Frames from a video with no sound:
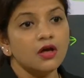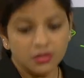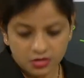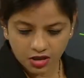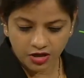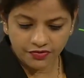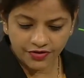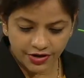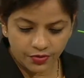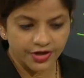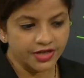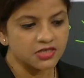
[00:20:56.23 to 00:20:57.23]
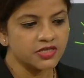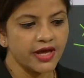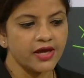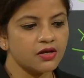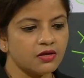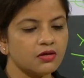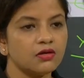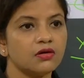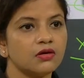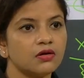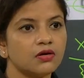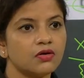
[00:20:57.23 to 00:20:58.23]
Third video it is there.
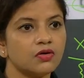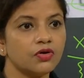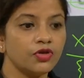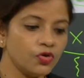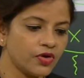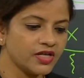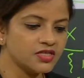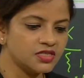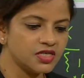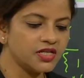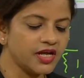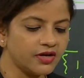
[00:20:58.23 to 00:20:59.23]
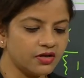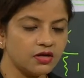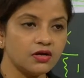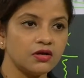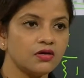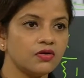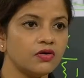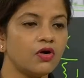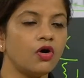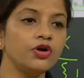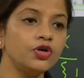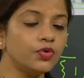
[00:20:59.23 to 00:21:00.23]
You can see that.
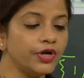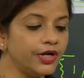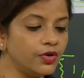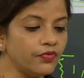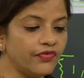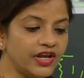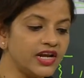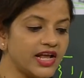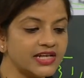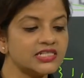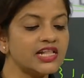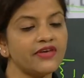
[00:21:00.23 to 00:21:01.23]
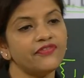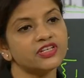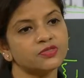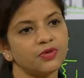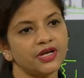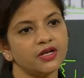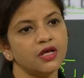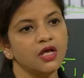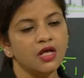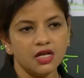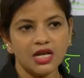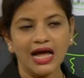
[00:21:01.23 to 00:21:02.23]
Onto into very nicely I have explained.
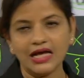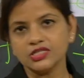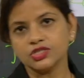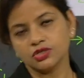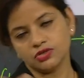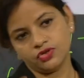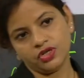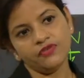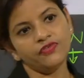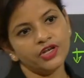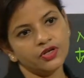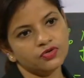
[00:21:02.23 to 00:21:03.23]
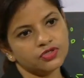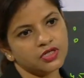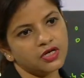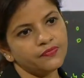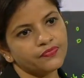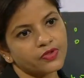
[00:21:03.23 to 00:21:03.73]
Last three videos now.